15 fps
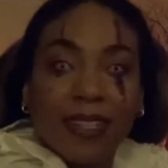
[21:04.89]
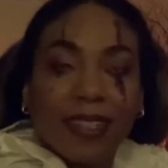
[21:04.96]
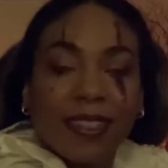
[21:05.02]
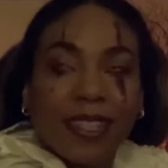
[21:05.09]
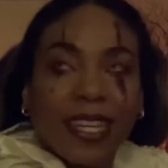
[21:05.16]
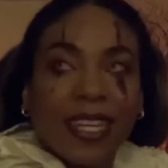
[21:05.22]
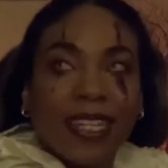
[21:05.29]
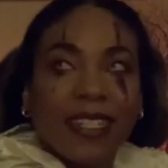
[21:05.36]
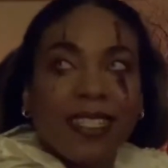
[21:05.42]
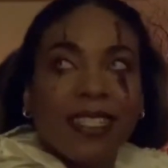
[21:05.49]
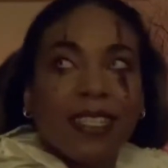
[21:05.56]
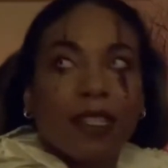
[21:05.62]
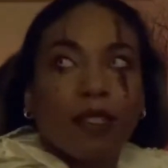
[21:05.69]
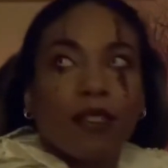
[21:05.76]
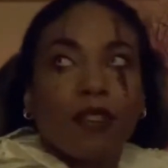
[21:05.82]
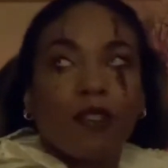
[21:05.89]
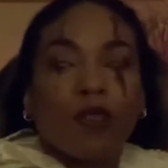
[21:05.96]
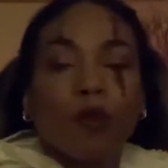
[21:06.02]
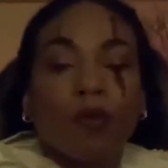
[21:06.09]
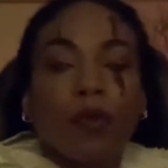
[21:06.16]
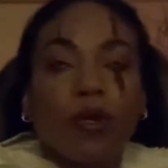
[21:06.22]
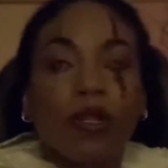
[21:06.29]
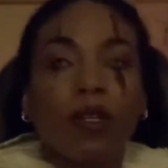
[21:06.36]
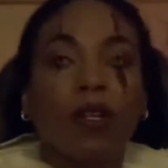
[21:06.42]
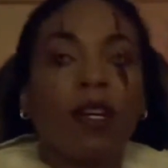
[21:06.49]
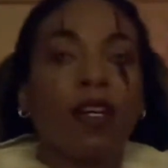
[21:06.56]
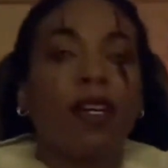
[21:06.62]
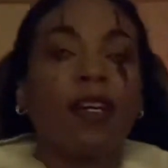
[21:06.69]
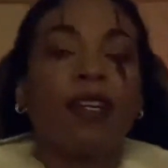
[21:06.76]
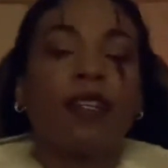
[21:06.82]
Like it's the super
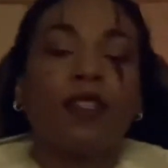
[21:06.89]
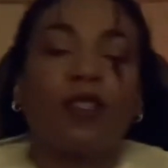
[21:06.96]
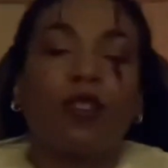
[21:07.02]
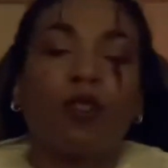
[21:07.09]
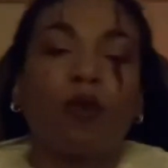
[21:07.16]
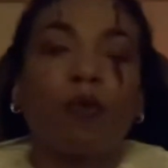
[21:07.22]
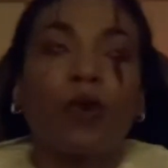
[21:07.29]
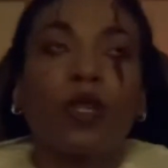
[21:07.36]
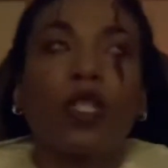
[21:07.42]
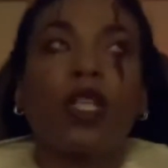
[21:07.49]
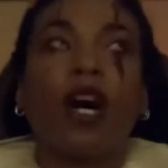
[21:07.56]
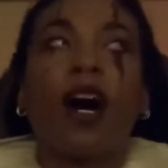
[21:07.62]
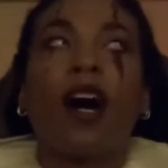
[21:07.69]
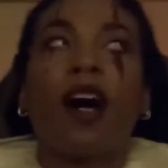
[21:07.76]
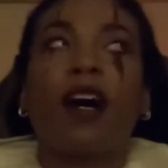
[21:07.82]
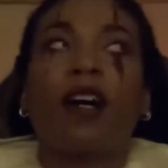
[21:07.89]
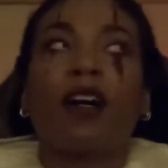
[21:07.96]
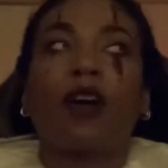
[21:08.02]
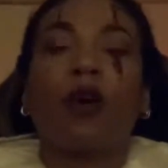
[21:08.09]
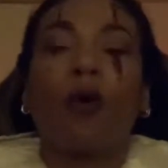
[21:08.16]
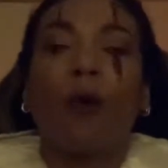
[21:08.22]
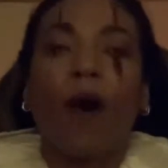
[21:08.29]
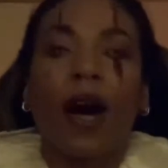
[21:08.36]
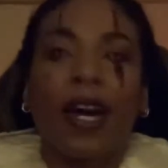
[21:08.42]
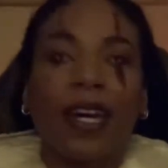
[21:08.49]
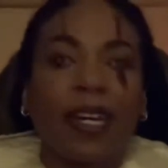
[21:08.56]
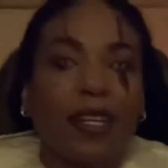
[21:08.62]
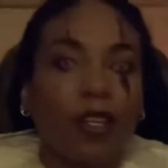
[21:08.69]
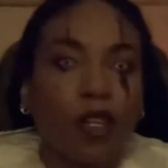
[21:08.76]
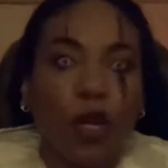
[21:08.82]
long,
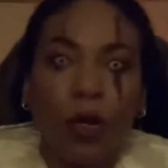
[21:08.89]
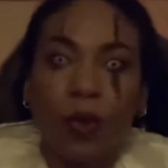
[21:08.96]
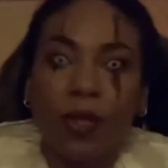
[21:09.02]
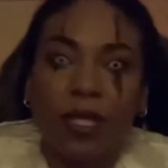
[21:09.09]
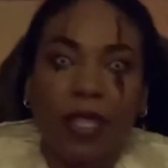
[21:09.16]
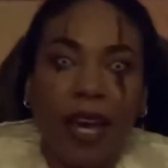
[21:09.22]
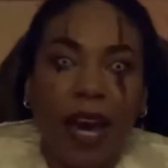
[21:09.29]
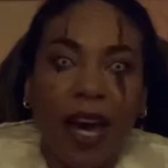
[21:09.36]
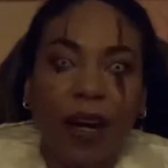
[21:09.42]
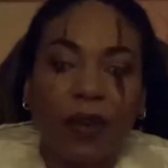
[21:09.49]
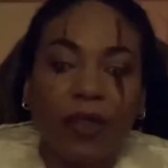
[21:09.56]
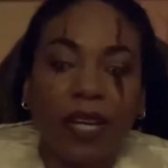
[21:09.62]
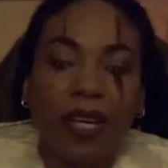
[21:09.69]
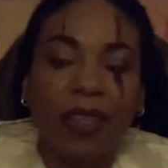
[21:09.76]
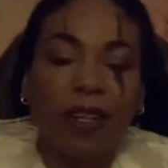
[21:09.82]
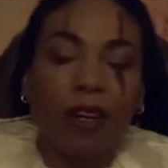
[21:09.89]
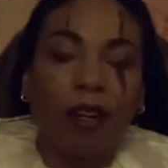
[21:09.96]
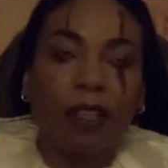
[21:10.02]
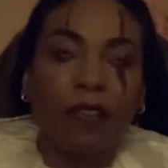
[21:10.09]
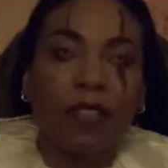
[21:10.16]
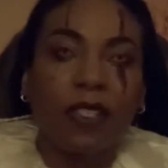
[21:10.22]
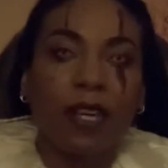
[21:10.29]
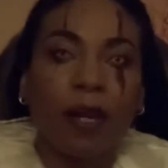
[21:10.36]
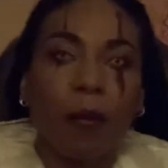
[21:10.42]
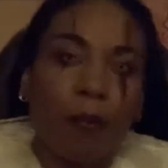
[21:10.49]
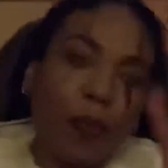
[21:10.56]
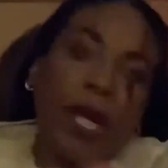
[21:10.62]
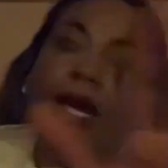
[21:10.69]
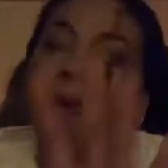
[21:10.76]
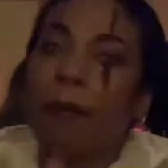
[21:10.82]
quiet, no sound, and then all of a sudden,
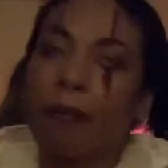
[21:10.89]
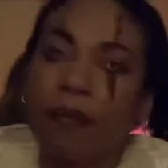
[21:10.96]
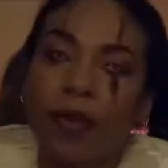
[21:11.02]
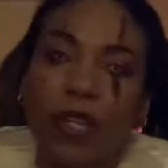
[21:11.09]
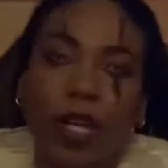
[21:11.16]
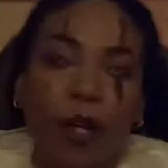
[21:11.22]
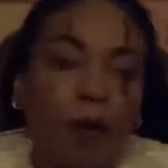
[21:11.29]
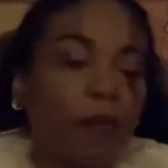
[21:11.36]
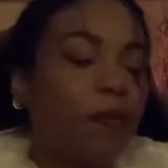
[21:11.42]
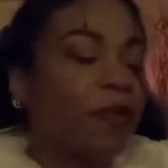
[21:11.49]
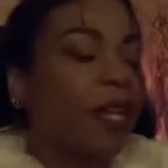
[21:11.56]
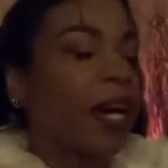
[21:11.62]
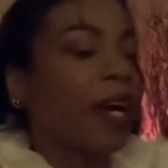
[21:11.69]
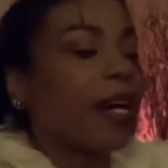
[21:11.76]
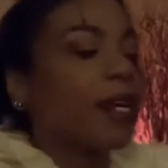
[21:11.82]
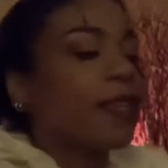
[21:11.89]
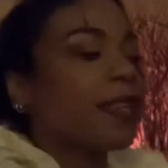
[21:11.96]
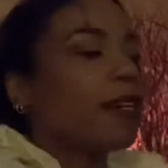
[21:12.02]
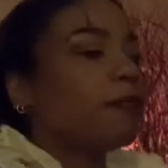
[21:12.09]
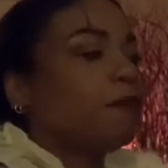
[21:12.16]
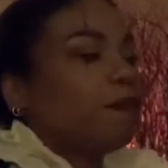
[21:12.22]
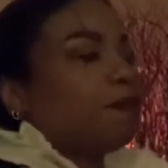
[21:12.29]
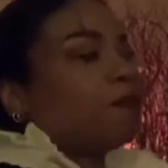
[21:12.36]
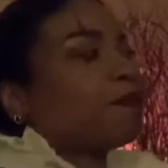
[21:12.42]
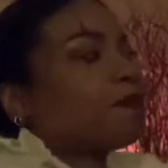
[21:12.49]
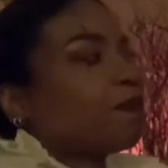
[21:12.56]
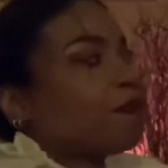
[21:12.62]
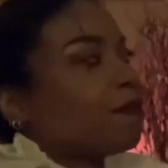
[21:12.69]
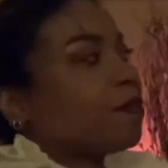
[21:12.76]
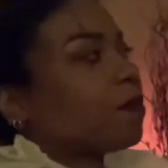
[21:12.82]
bam, you know, that kind of thing.
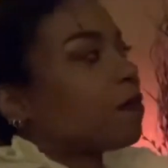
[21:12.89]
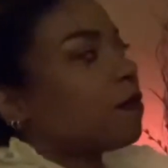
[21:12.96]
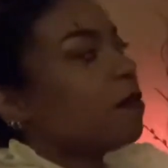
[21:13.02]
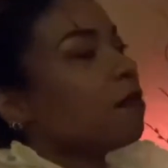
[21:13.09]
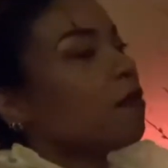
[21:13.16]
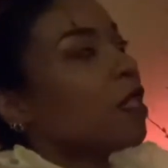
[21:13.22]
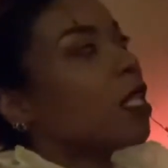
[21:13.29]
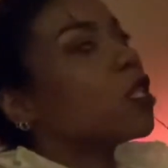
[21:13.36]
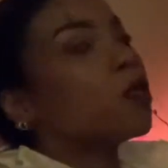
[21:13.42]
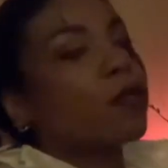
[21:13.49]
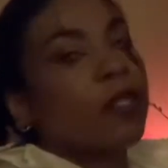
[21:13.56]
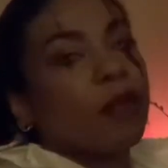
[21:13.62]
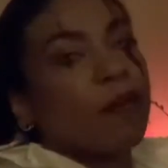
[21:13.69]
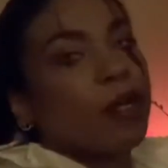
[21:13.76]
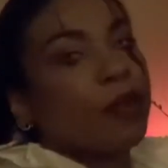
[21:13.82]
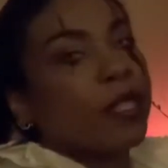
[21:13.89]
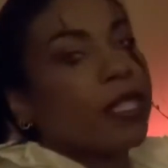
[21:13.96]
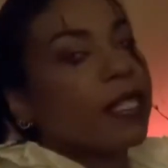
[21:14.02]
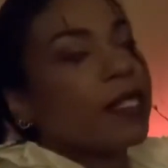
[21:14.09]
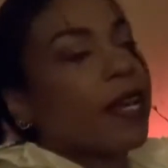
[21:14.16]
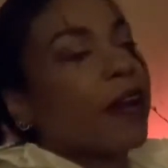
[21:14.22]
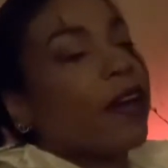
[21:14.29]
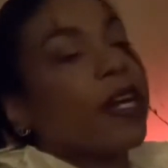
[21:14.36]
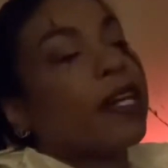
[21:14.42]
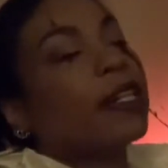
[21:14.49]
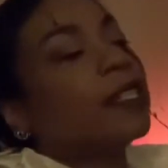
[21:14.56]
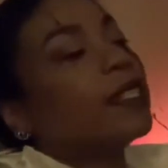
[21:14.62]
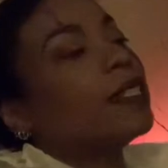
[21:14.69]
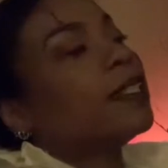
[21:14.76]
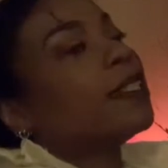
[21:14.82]
Those can be really scary.
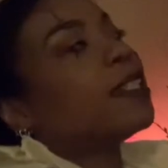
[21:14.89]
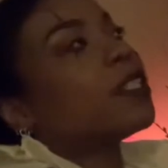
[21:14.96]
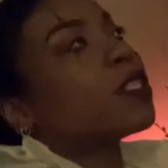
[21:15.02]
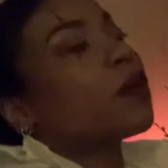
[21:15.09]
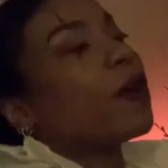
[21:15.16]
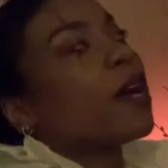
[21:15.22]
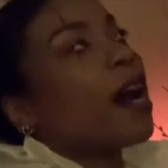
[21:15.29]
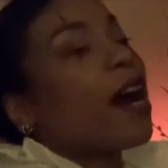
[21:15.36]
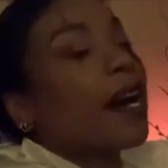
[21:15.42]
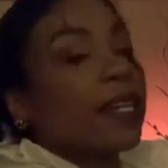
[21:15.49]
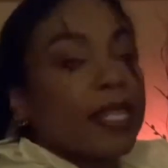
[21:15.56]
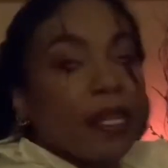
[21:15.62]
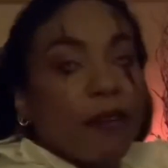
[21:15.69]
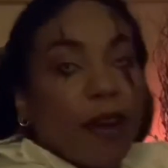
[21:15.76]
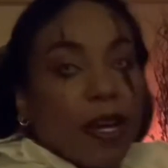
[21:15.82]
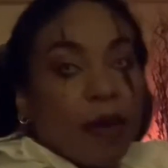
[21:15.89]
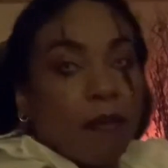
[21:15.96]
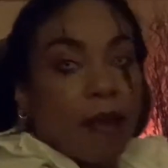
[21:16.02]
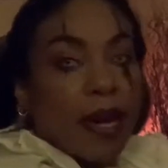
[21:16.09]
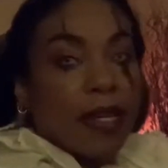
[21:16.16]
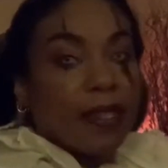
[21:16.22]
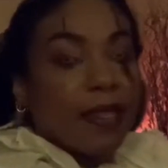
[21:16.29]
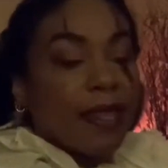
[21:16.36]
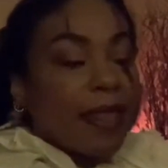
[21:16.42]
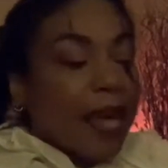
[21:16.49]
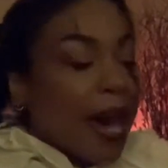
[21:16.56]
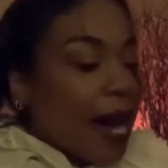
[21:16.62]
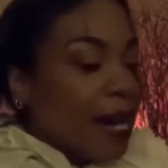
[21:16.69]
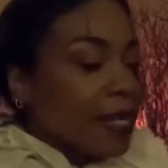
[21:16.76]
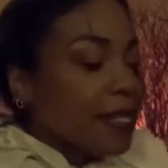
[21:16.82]
So I highly recommend
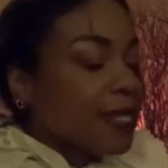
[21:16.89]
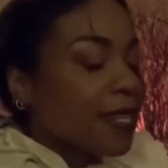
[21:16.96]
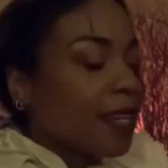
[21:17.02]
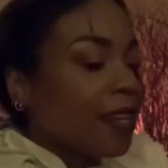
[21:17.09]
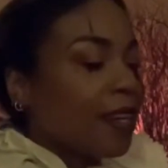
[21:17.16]
that.